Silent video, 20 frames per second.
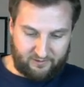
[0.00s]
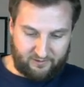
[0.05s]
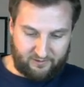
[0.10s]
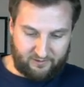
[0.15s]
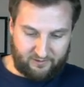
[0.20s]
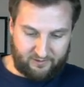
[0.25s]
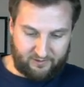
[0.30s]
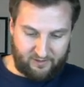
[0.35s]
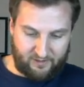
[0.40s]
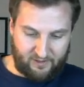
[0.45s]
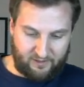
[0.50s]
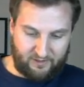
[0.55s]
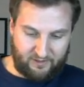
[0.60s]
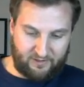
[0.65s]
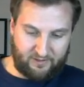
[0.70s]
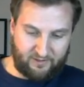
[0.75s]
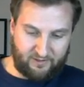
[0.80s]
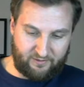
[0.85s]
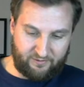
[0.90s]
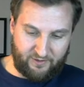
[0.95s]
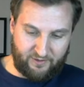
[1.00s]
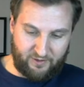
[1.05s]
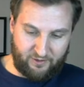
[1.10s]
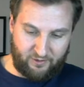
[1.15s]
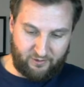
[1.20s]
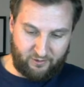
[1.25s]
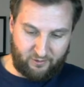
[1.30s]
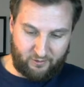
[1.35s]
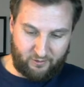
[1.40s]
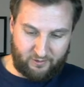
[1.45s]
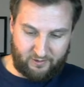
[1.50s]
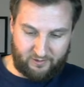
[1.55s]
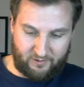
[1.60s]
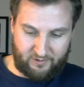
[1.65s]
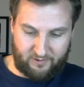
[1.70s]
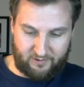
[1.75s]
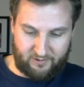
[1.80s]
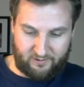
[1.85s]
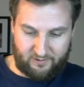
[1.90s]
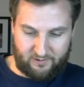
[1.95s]
sine of u
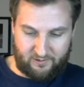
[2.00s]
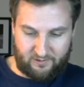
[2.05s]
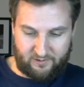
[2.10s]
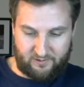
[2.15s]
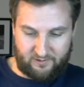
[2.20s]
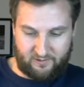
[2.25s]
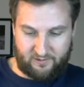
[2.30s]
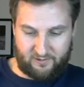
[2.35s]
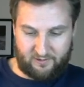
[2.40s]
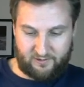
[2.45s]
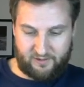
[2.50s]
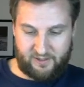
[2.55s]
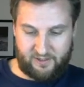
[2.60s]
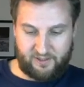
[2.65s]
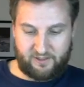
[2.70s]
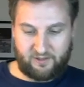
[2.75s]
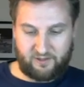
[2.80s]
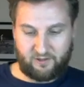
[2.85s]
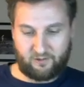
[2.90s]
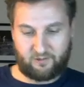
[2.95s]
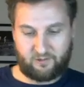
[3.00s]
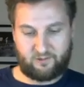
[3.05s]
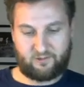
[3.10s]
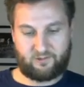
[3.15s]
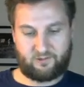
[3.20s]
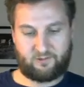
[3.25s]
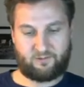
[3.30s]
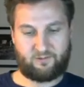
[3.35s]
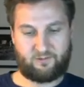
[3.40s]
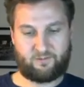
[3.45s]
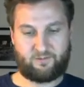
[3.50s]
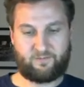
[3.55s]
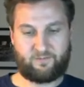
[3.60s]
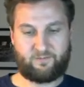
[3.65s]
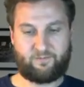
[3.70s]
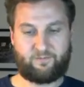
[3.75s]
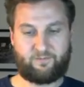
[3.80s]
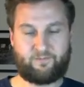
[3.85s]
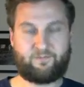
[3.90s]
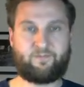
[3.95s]
du.
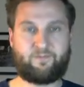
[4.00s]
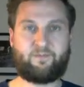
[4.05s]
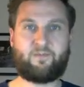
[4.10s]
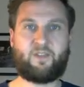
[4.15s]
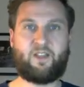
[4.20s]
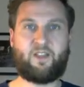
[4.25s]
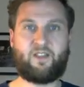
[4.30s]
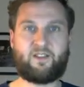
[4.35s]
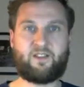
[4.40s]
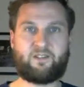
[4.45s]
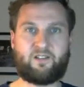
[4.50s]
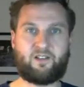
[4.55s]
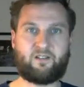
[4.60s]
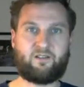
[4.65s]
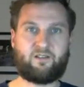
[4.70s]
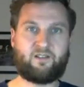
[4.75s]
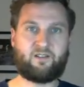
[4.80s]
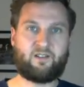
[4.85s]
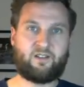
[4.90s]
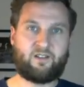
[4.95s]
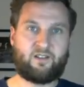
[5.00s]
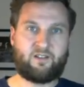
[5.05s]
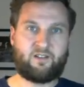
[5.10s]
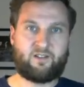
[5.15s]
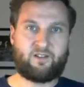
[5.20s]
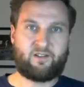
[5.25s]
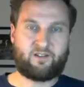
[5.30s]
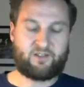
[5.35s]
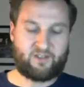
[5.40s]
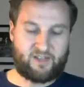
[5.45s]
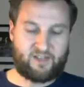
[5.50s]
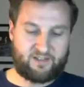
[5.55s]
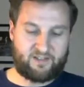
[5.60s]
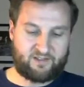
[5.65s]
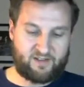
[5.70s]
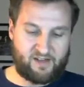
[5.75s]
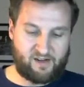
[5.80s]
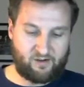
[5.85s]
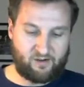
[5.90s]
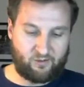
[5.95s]
And that's it. So
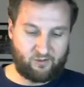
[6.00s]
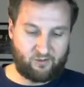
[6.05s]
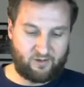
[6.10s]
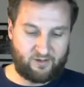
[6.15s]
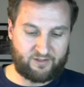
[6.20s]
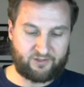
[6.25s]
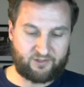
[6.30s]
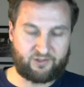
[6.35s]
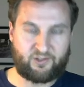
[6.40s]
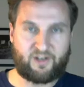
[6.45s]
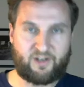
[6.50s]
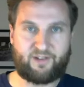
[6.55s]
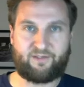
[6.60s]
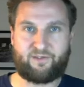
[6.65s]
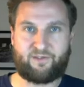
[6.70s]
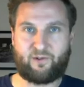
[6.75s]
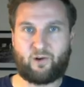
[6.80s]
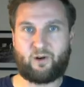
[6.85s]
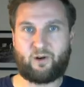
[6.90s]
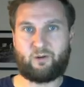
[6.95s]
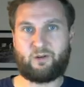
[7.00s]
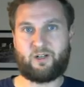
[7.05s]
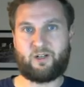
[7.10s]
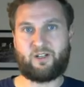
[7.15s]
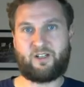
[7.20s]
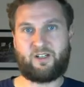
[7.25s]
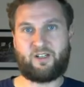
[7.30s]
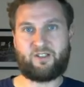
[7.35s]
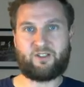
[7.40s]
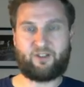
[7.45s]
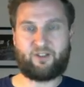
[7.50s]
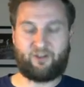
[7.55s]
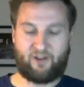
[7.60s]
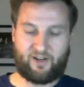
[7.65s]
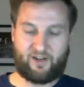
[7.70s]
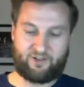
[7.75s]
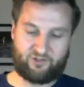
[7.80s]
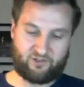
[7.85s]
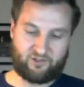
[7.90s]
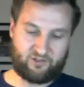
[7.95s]
that's now a straightforward
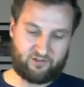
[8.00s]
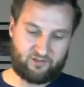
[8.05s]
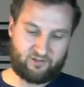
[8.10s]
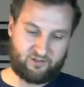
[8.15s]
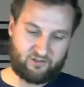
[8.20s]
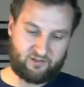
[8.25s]
integration.